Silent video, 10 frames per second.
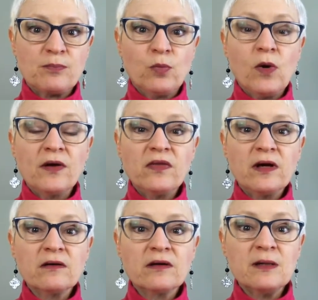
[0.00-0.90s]
what
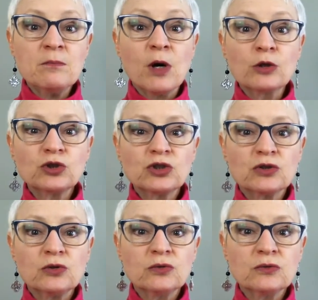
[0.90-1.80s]
their
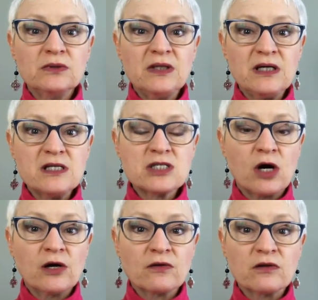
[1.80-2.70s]
emotional needs
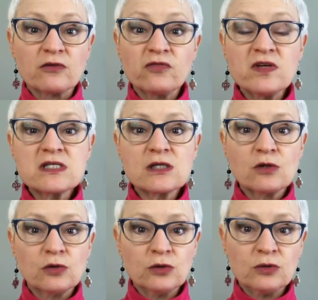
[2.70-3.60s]
are and their
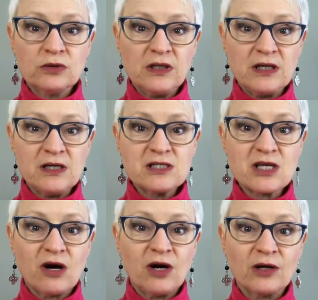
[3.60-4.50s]
physical needs
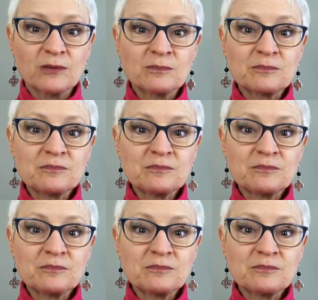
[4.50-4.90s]
are.